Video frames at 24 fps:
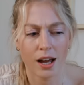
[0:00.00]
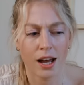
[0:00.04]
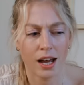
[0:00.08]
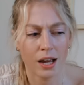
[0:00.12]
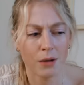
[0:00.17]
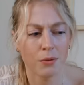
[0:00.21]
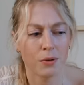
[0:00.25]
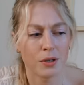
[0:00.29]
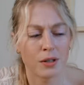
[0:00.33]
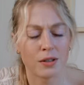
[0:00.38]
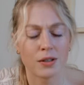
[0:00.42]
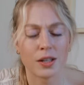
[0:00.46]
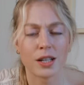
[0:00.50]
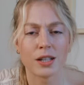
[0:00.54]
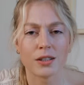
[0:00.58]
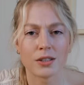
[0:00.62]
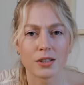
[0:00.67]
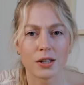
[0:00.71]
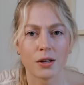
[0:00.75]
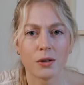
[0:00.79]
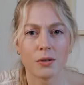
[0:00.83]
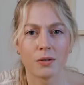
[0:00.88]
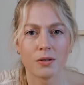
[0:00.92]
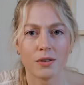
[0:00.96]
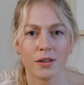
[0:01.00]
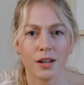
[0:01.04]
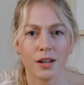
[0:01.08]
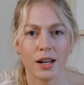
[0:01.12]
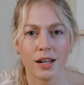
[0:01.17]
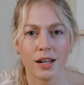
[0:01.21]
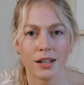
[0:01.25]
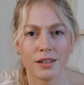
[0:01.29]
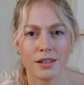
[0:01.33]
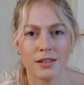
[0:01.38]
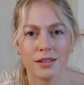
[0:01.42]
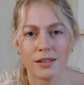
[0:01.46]
I would think so.
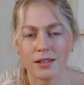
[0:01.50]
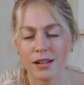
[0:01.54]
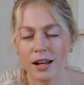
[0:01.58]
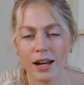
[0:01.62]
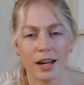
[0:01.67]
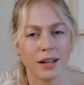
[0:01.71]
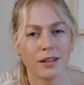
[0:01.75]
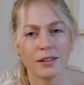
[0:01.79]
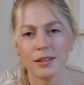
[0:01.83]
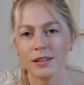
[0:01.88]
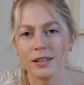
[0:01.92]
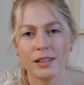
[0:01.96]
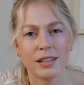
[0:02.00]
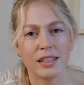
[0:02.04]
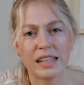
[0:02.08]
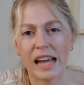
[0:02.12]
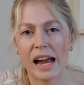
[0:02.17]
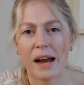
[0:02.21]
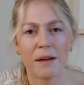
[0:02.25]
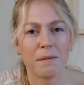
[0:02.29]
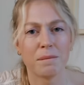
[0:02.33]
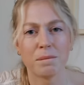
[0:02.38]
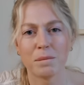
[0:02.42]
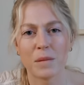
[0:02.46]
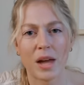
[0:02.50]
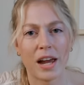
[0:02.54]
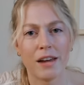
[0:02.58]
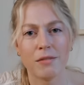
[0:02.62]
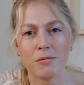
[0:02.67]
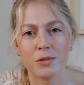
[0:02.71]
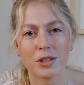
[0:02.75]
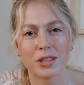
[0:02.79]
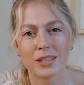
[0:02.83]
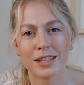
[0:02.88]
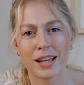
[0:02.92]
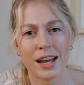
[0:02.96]
Yeah,
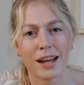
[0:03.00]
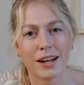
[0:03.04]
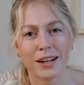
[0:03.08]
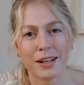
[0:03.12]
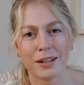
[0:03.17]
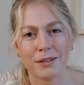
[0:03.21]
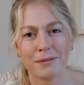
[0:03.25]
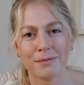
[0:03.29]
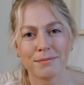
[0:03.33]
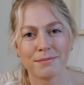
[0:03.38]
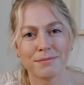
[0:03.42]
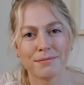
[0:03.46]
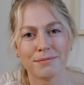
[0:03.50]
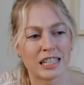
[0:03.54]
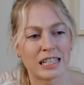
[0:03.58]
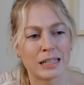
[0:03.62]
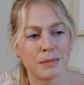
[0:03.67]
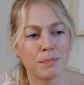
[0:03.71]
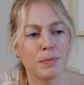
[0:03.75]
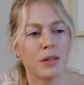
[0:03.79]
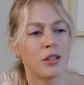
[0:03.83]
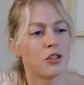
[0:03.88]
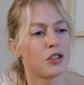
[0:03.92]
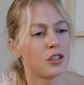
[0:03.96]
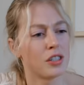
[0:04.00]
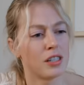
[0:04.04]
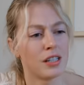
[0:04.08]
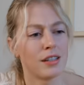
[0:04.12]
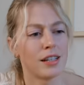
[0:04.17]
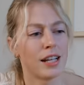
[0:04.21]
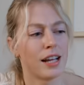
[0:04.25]
I'm just kind of speechless in